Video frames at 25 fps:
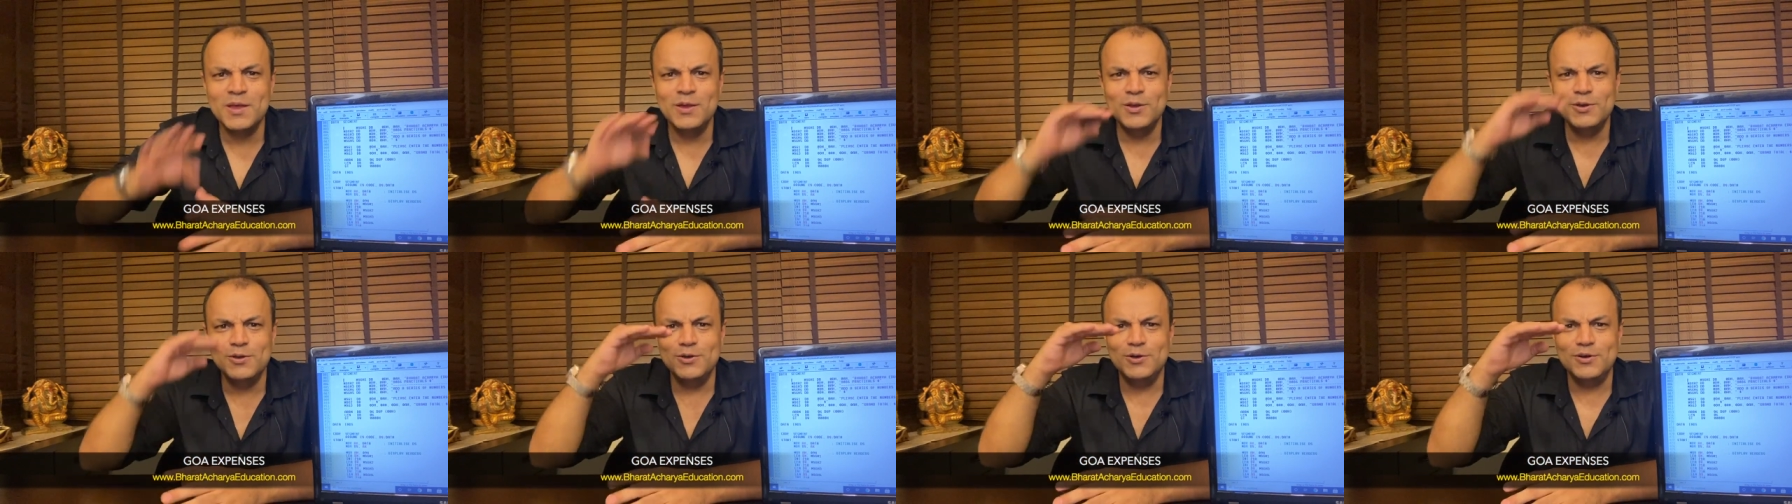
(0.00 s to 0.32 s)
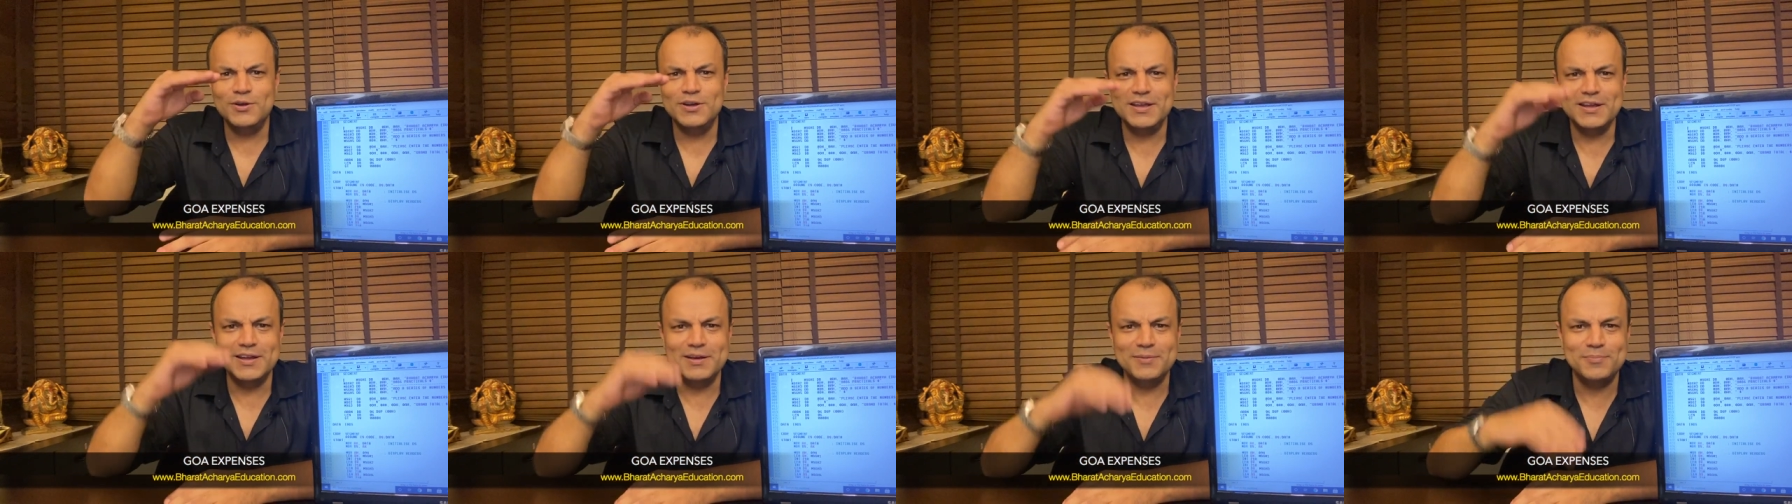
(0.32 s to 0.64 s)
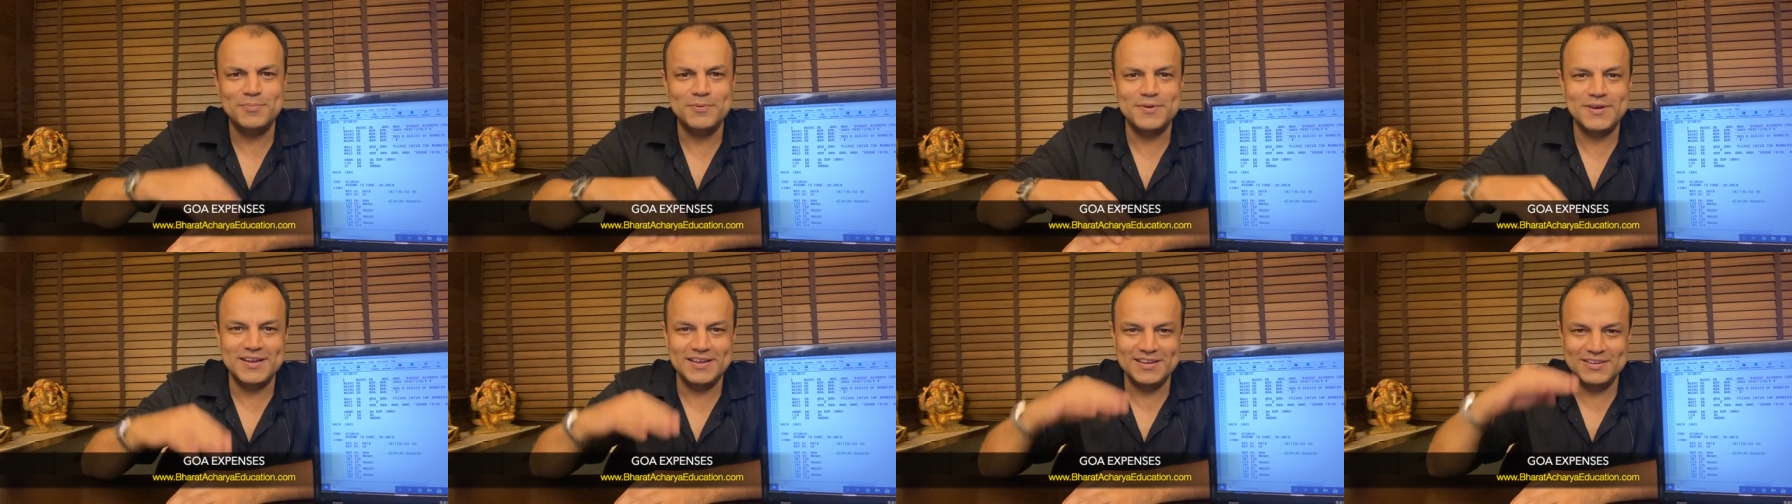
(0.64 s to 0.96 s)
your ticket
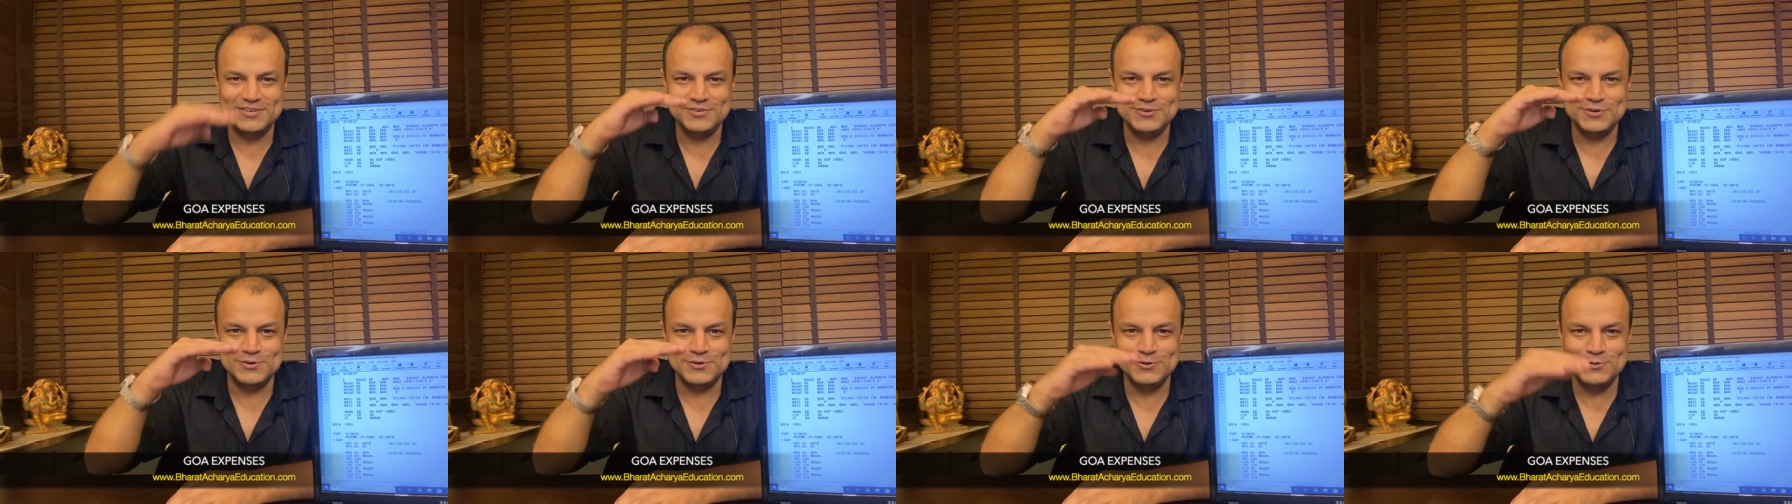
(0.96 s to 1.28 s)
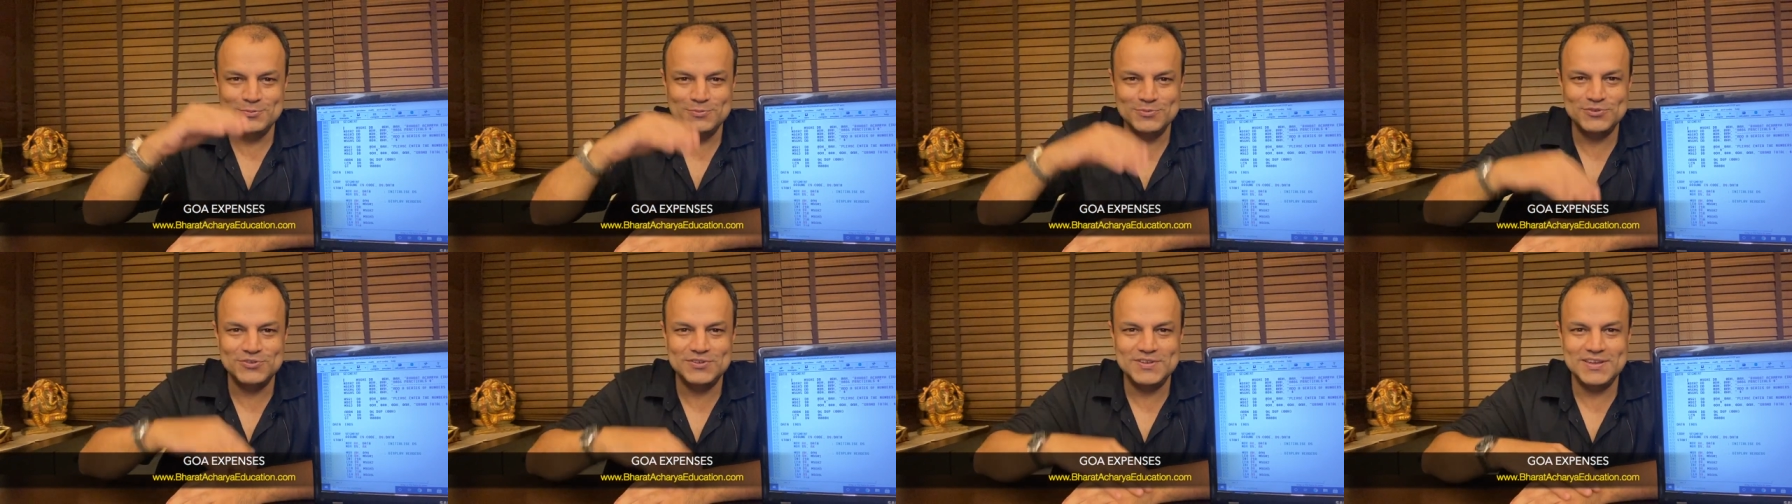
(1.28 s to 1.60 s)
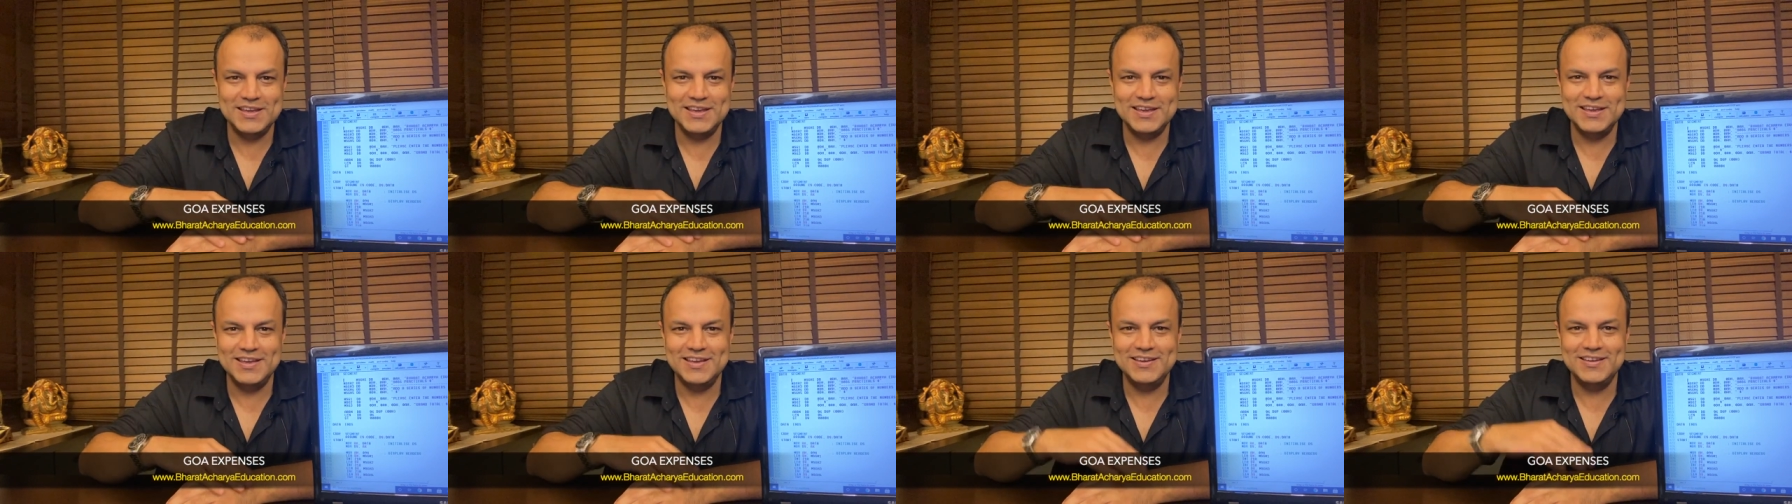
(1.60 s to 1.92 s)
price, your room
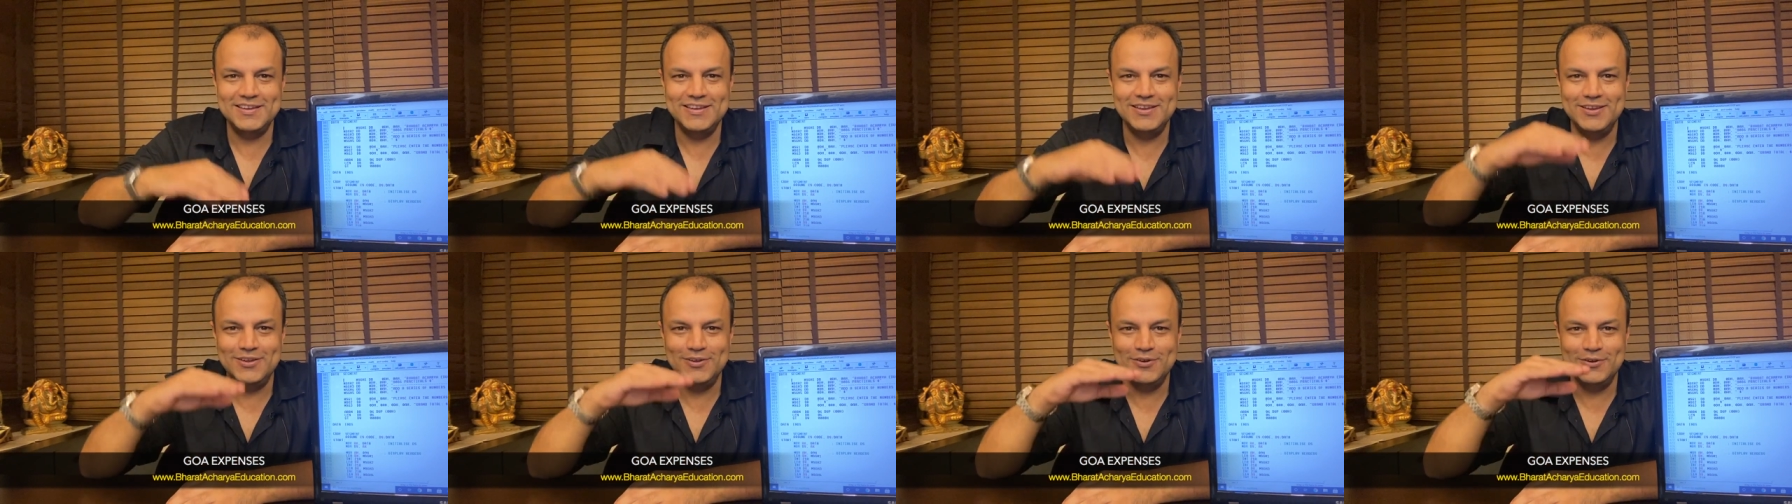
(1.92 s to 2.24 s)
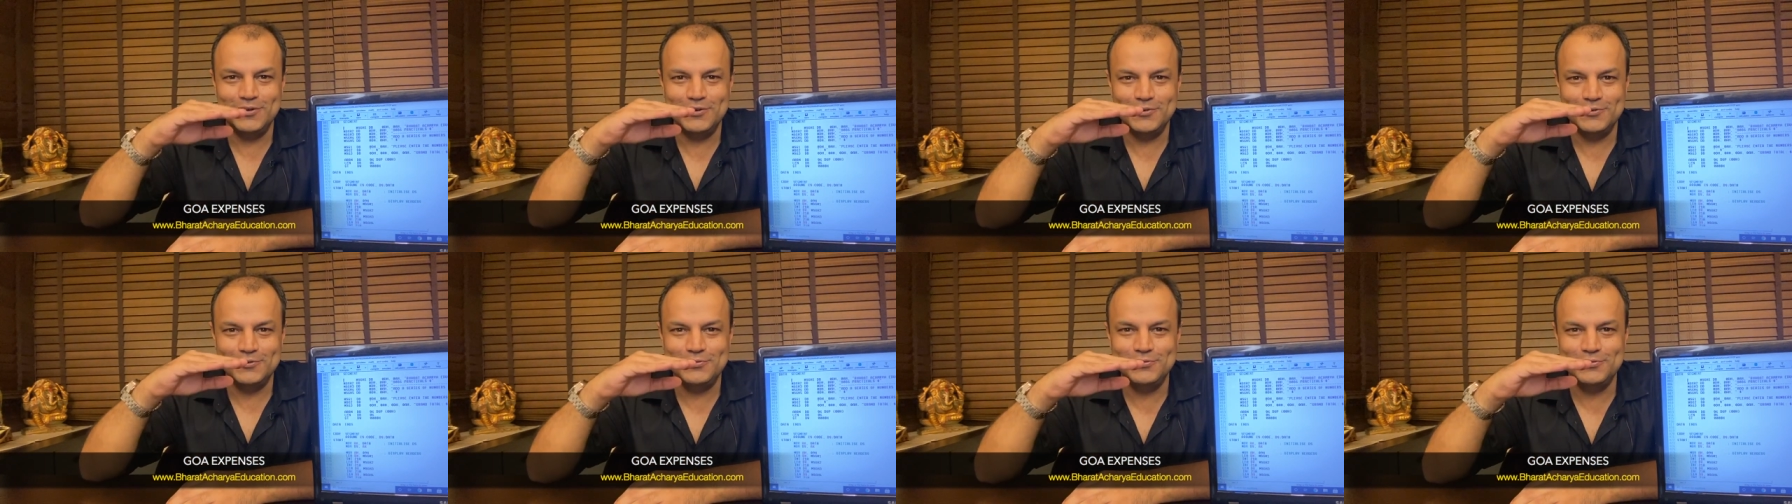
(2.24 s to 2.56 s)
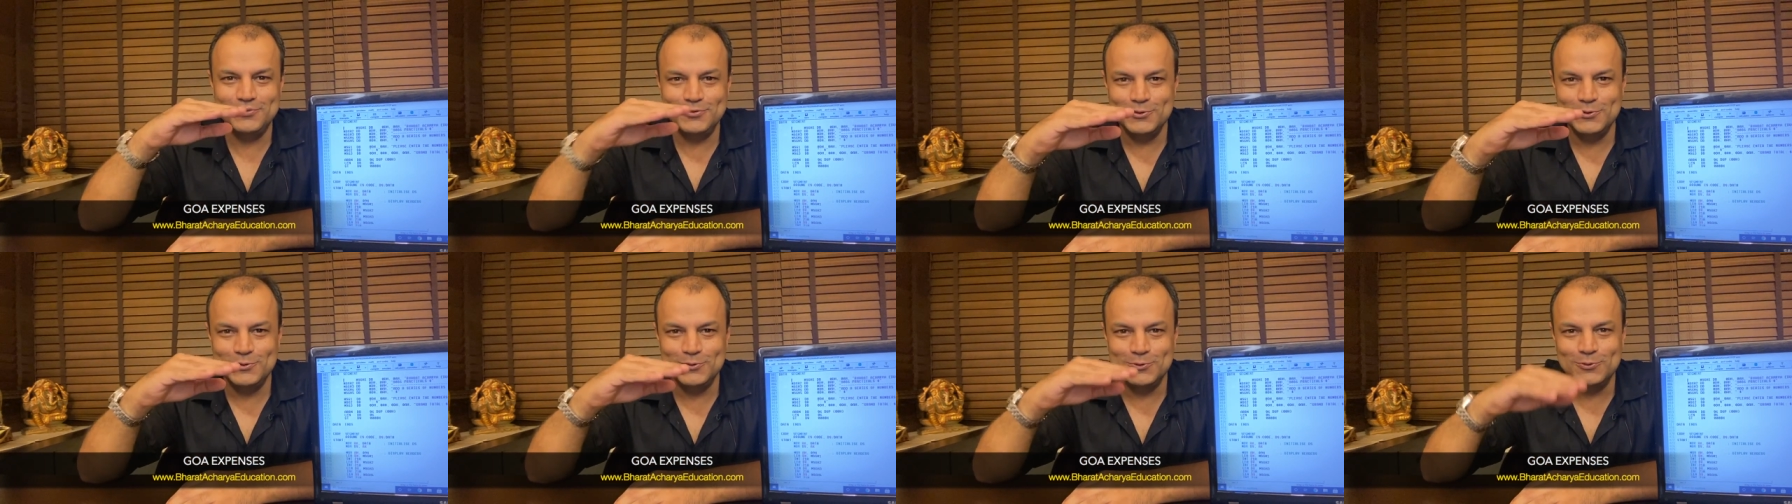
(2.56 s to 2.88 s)
stay, your
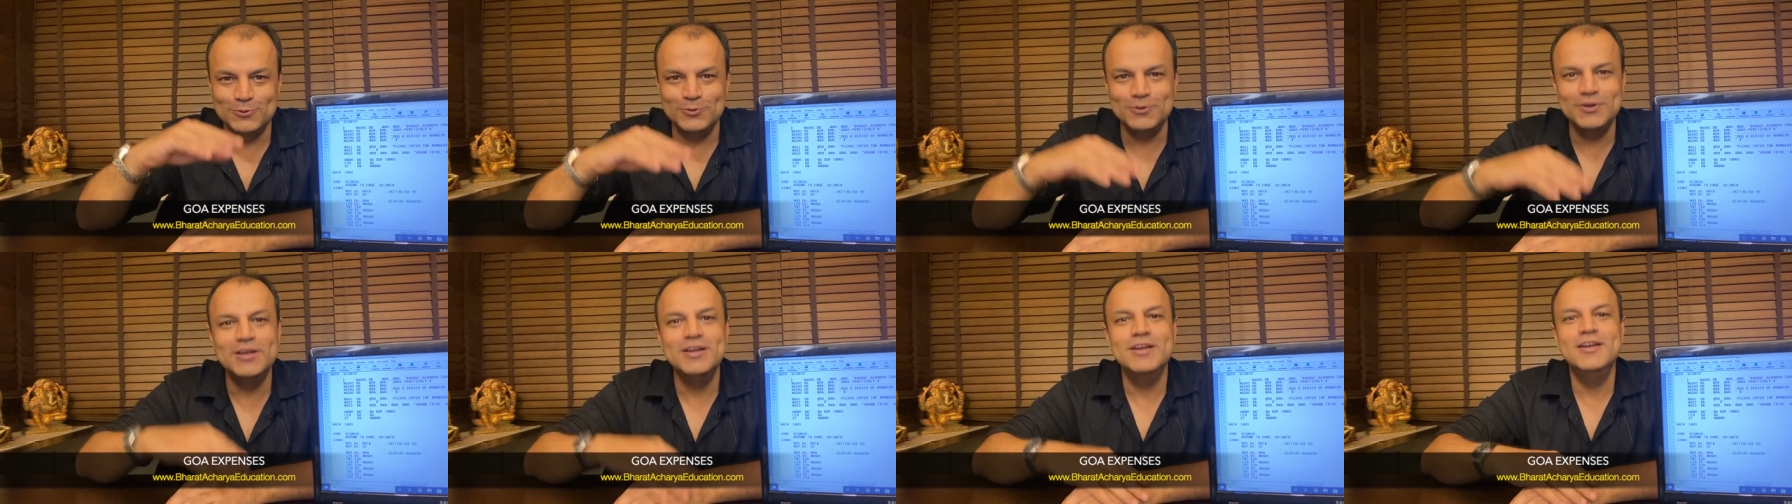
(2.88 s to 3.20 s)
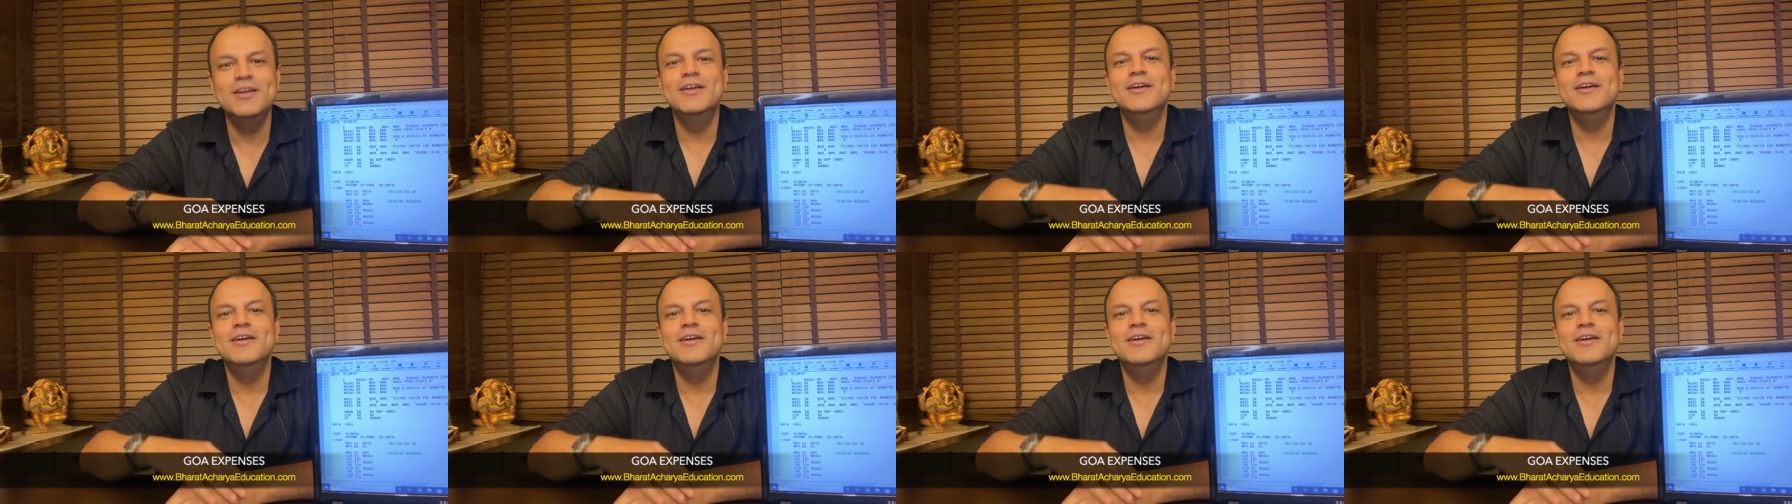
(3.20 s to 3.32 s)
food,